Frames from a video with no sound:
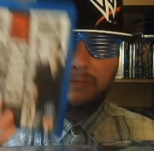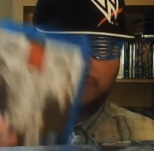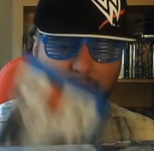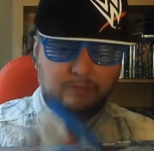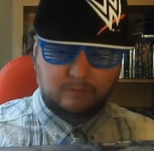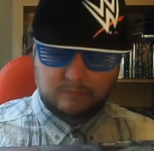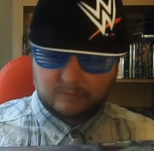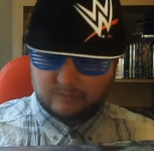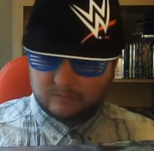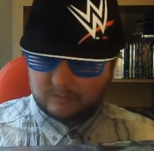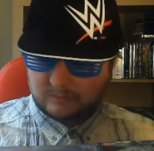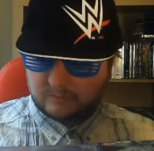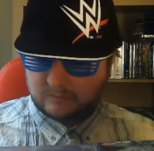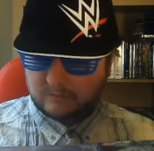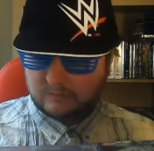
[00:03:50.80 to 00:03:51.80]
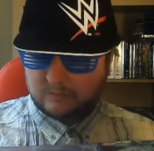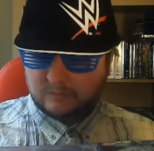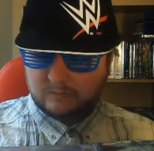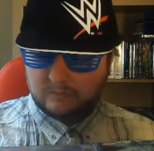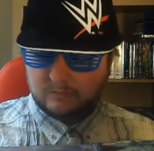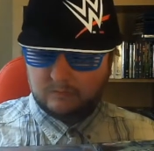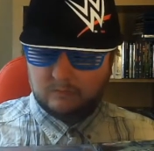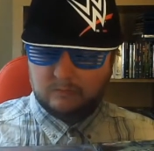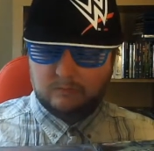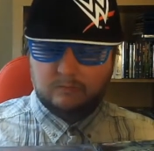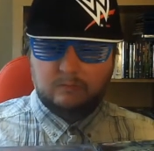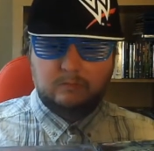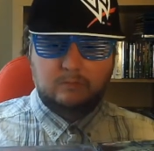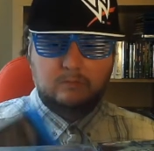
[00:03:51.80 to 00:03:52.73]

(no one is talking)